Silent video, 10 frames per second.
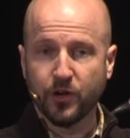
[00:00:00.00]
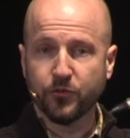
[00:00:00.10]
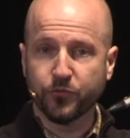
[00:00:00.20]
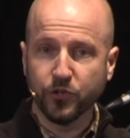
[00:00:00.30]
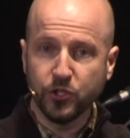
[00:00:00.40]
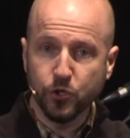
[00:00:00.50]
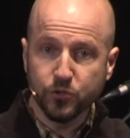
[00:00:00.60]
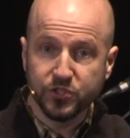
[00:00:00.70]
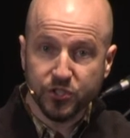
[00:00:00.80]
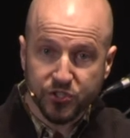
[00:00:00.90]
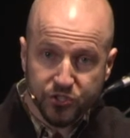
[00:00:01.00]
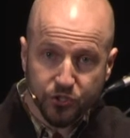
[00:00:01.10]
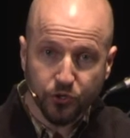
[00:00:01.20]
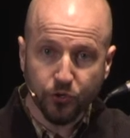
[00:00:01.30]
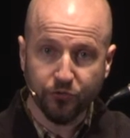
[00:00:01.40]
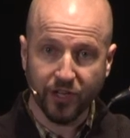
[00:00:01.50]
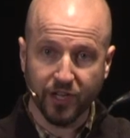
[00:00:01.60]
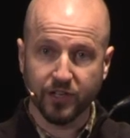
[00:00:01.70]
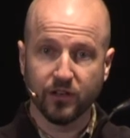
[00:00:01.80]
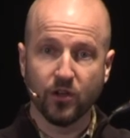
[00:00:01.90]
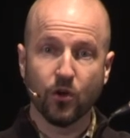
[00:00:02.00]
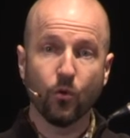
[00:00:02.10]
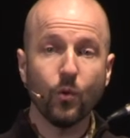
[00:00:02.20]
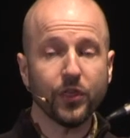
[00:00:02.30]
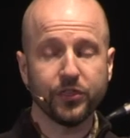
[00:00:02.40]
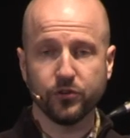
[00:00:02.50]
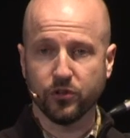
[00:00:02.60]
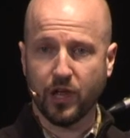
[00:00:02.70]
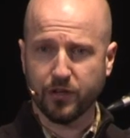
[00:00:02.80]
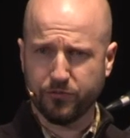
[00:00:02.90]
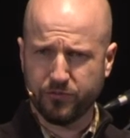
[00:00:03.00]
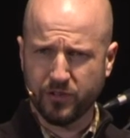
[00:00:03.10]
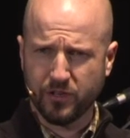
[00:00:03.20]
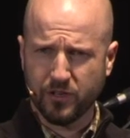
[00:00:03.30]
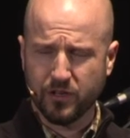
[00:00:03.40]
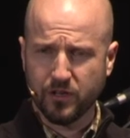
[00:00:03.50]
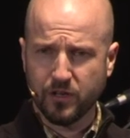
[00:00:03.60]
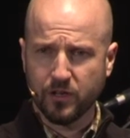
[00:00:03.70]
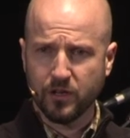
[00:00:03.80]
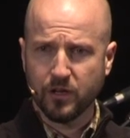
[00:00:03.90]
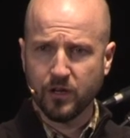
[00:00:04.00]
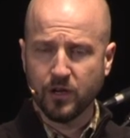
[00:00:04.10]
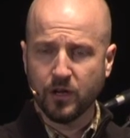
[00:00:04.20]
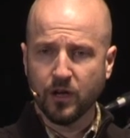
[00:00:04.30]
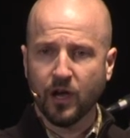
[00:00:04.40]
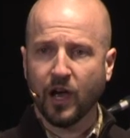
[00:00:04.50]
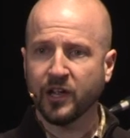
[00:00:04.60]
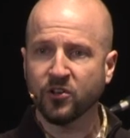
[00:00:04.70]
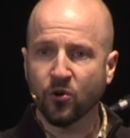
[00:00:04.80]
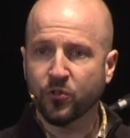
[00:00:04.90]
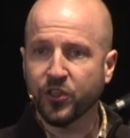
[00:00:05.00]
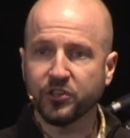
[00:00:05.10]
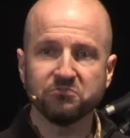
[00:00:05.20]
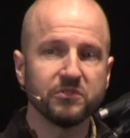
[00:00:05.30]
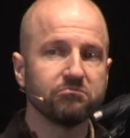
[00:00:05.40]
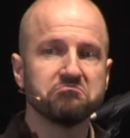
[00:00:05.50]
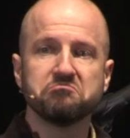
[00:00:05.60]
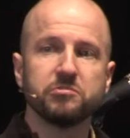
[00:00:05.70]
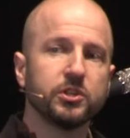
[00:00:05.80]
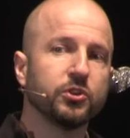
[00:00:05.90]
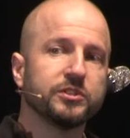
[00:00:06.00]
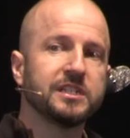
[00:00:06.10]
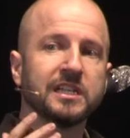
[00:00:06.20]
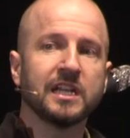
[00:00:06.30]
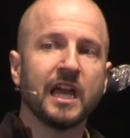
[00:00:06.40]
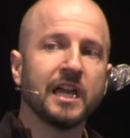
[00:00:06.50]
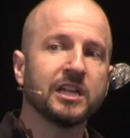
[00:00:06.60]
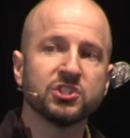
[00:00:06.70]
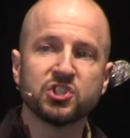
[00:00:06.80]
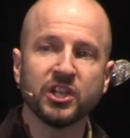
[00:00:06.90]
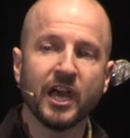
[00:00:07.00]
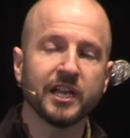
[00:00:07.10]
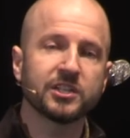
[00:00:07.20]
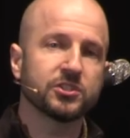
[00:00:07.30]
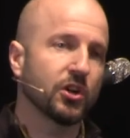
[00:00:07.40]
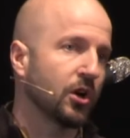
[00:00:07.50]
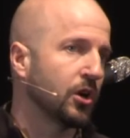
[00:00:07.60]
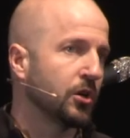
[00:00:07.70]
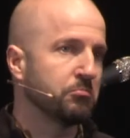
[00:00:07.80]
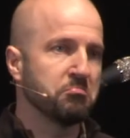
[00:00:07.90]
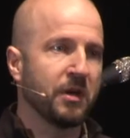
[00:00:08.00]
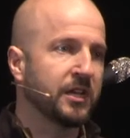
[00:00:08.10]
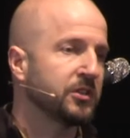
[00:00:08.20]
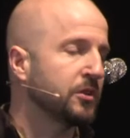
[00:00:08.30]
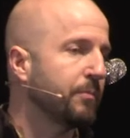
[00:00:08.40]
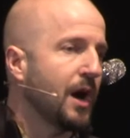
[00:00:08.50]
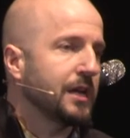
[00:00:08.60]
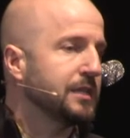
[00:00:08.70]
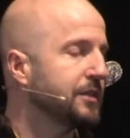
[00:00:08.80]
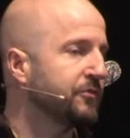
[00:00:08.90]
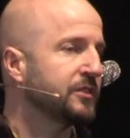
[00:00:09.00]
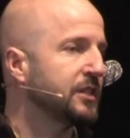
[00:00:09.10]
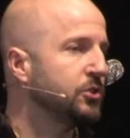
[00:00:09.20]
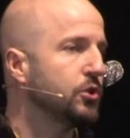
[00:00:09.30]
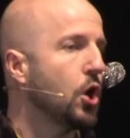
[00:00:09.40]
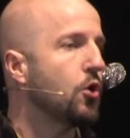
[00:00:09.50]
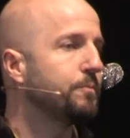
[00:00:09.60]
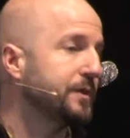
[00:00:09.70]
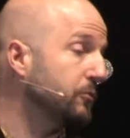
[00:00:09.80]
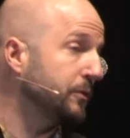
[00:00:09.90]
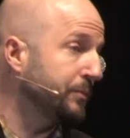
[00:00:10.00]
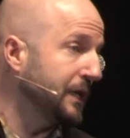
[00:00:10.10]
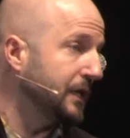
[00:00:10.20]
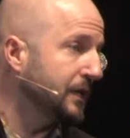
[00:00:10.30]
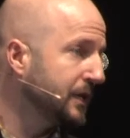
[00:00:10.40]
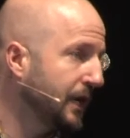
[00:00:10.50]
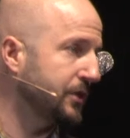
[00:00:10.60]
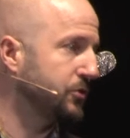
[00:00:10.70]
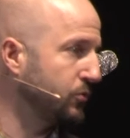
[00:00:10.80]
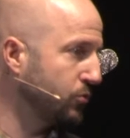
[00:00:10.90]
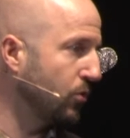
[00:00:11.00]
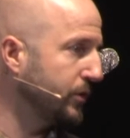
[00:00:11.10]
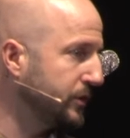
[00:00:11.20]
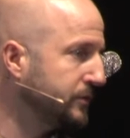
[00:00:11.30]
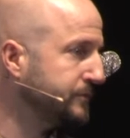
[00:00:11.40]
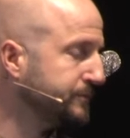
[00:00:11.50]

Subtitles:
for you to serve it with your life. I know that your DNA and genetics are making your body different than you'd hoped it would be as you grew older.